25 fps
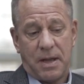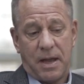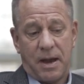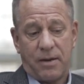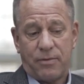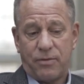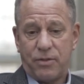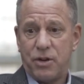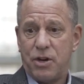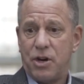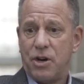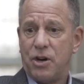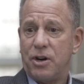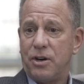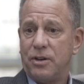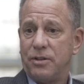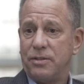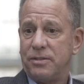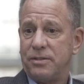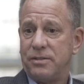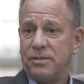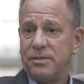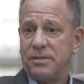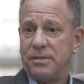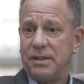Every
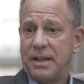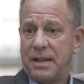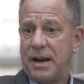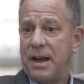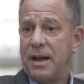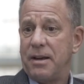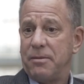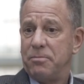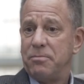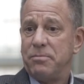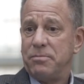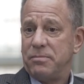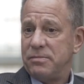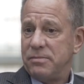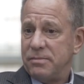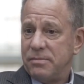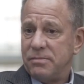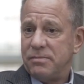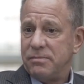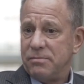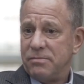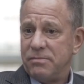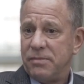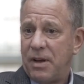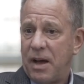year, and I'm
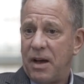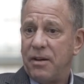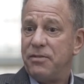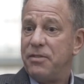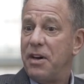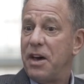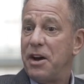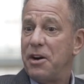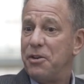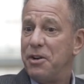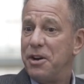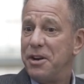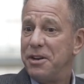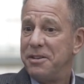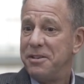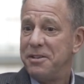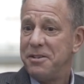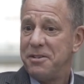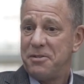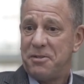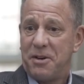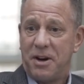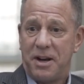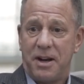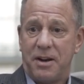a veteran,
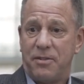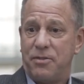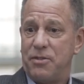right?